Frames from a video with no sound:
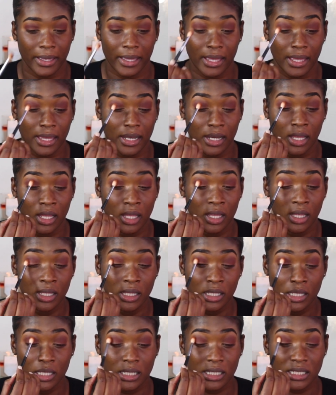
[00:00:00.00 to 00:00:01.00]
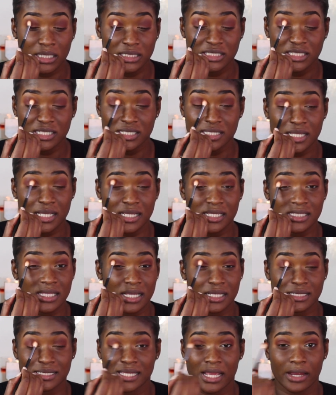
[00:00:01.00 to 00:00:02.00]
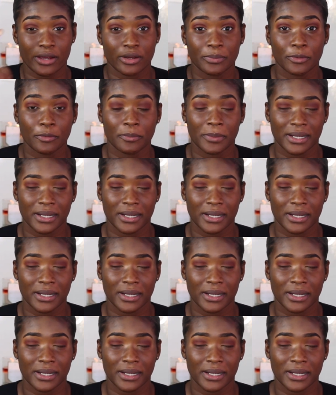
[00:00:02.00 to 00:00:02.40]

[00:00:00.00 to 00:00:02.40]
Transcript: And it's a terrible